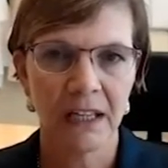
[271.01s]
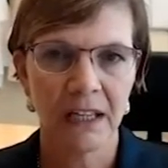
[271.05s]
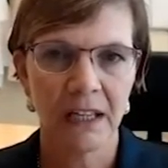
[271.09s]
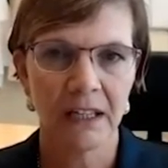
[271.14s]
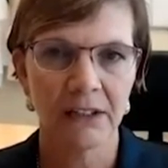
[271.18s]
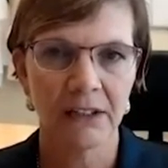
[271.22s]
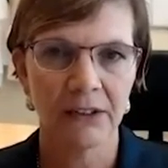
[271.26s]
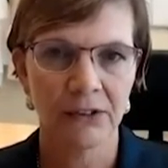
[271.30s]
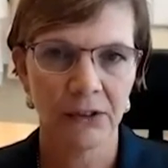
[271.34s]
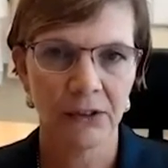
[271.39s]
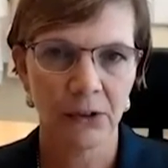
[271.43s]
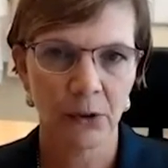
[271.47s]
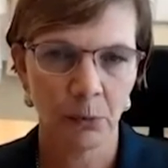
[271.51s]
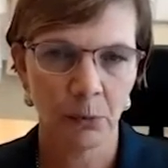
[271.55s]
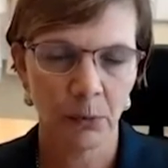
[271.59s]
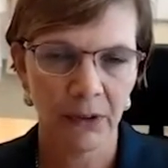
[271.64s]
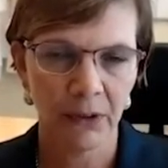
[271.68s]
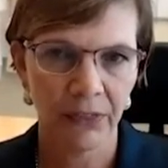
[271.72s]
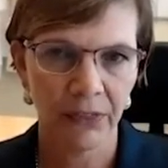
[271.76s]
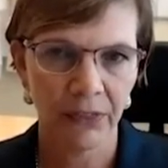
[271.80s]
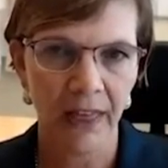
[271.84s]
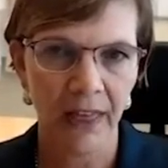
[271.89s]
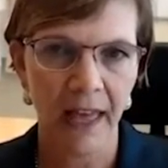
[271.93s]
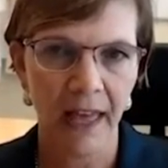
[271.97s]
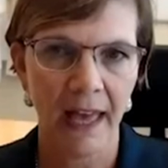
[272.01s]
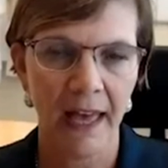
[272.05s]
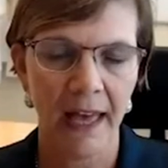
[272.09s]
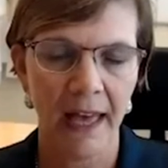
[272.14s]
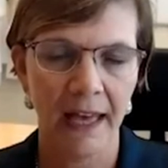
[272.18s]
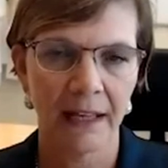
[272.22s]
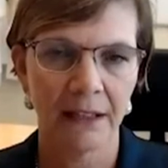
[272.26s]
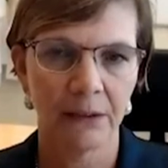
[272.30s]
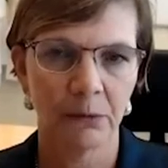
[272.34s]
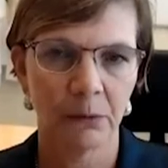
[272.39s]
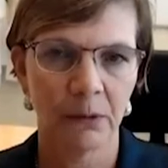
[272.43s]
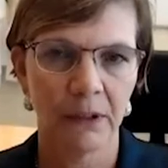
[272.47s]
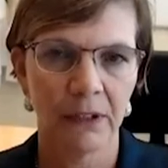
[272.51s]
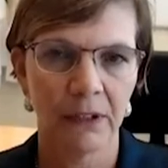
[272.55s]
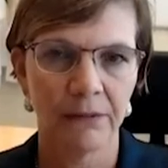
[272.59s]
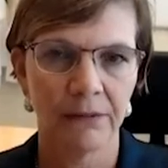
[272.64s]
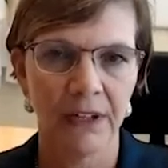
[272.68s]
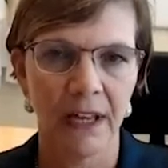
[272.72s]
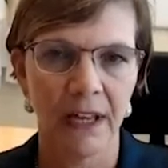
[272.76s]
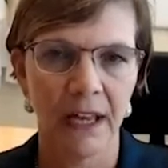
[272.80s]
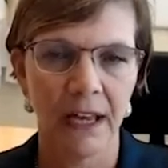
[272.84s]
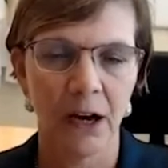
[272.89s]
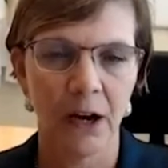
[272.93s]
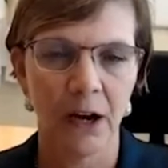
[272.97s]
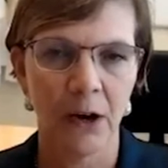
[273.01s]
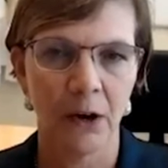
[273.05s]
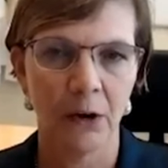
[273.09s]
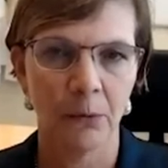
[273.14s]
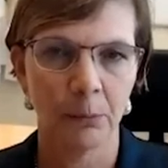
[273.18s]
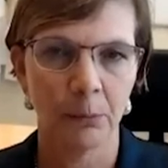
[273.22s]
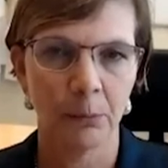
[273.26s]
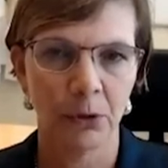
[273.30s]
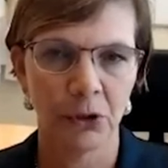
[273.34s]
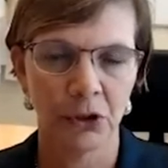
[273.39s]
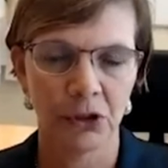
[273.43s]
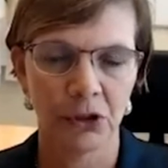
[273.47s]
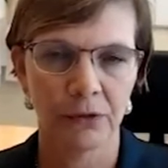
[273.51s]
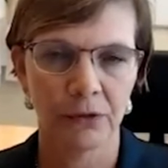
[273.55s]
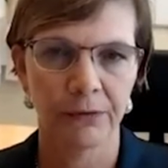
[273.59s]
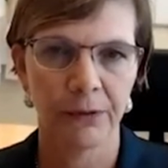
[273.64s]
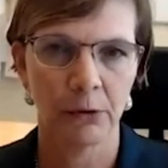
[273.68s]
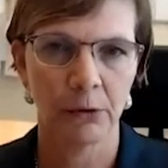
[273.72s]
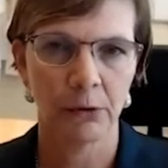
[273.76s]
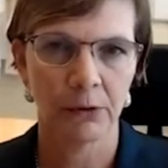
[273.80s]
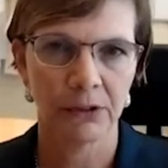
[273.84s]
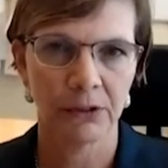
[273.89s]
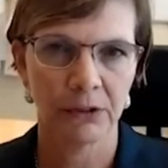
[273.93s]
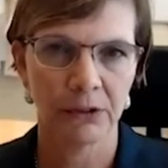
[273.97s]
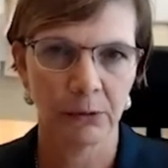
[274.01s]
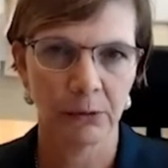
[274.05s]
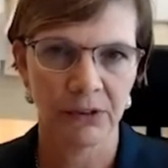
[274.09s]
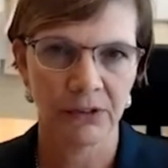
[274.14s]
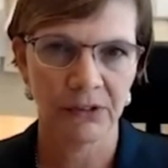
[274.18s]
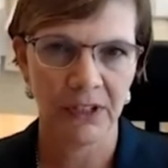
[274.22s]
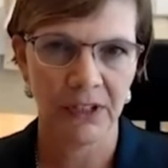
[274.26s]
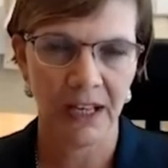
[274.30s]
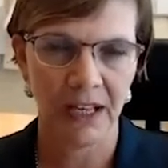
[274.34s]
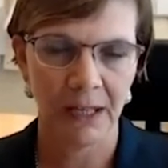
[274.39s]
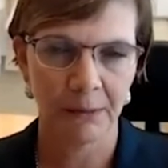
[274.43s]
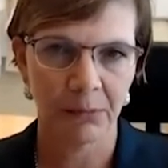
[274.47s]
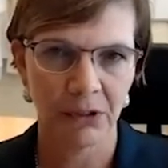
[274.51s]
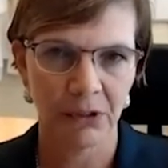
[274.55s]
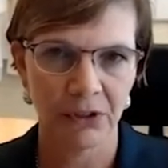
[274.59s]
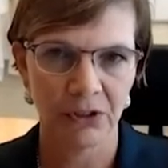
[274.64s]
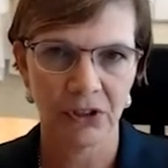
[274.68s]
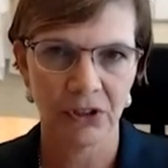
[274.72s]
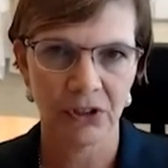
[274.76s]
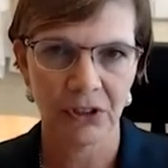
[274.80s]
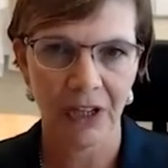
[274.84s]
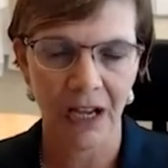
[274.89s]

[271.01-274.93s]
And so with that, we've now pushed forward to establish